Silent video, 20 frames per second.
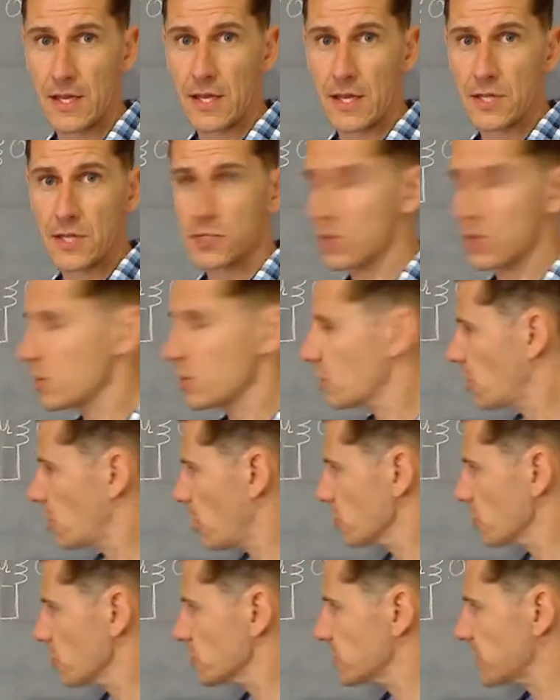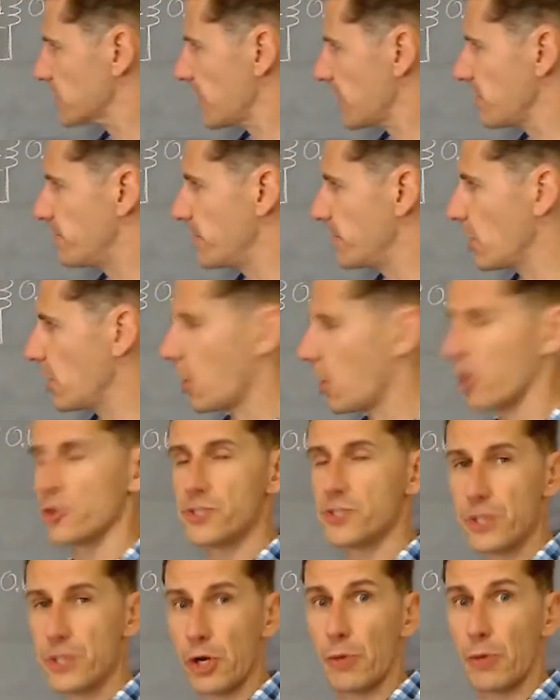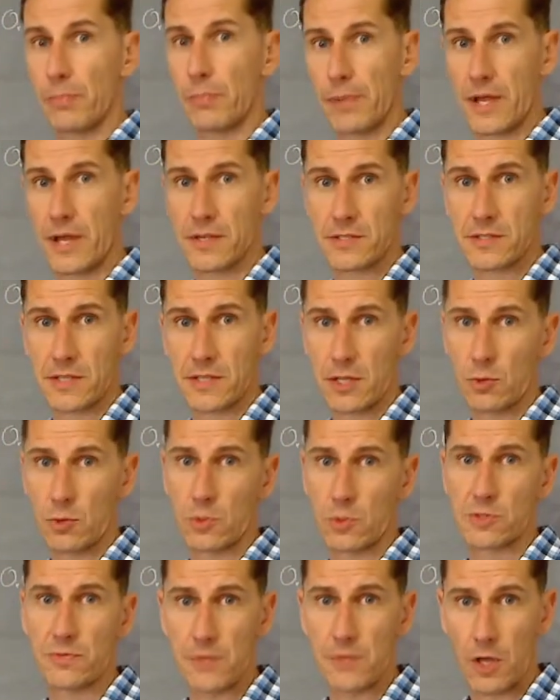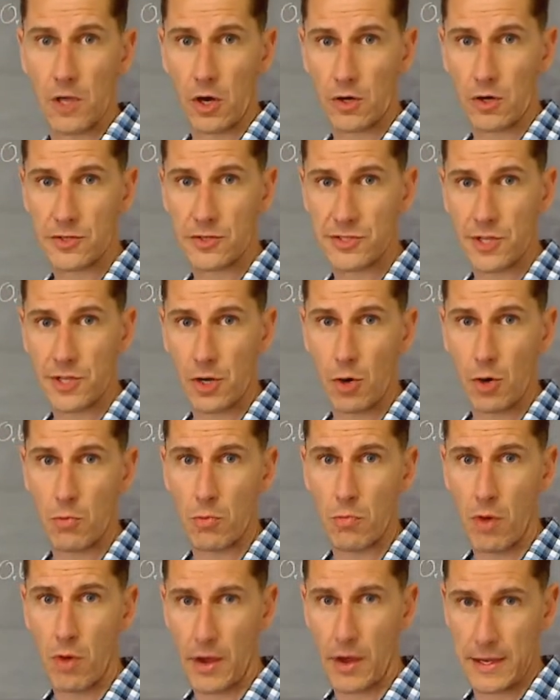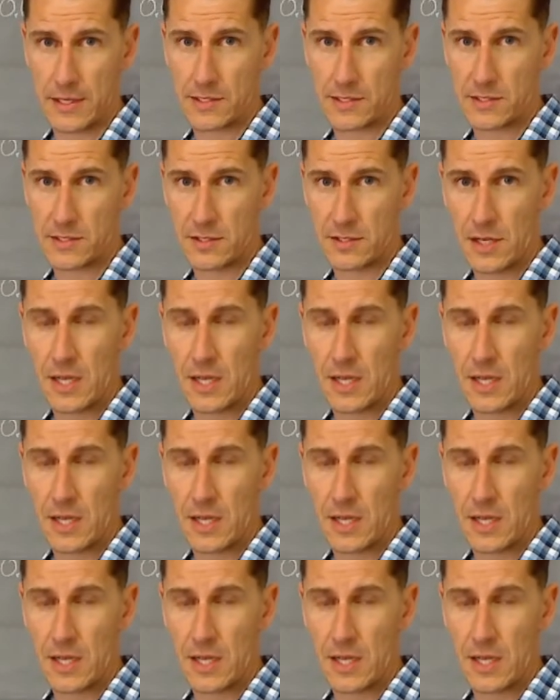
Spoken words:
So you can't say VR0 plus equals VR0 minus.